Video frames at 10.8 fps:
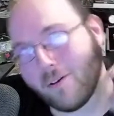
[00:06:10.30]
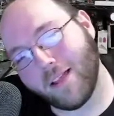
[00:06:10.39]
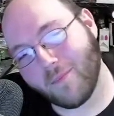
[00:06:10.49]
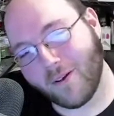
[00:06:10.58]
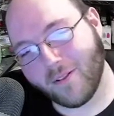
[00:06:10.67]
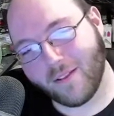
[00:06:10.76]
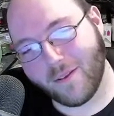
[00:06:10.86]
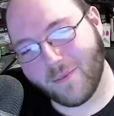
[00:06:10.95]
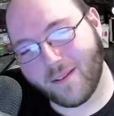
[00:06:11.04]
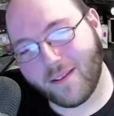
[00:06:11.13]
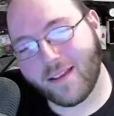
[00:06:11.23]
up, hold up.
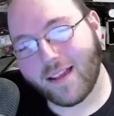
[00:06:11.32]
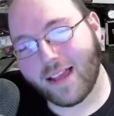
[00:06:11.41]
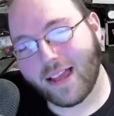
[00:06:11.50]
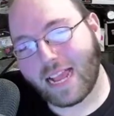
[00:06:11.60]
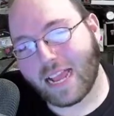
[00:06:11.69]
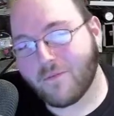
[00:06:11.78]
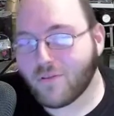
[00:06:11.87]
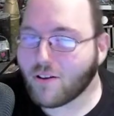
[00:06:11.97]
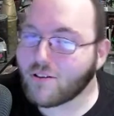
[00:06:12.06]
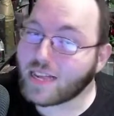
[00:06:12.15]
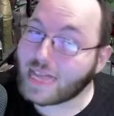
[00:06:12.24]
If
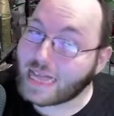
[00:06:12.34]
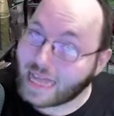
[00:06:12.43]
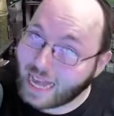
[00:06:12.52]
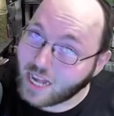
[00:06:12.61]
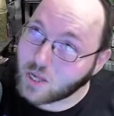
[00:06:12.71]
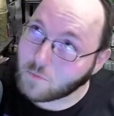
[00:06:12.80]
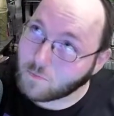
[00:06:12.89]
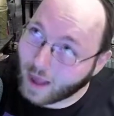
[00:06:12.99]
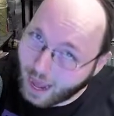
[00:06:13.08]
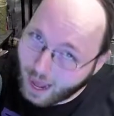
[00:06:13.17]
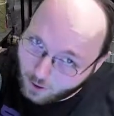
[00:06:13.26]
there's less
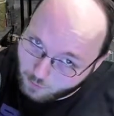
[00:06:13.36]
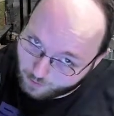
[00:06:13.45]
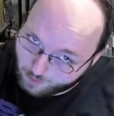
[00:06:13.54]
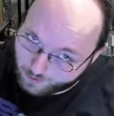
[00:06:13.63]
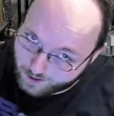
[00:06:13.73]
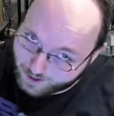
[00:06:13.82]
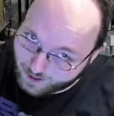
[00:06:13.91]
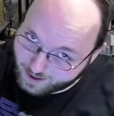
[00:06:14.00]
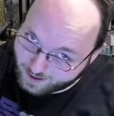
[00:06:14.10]
powers,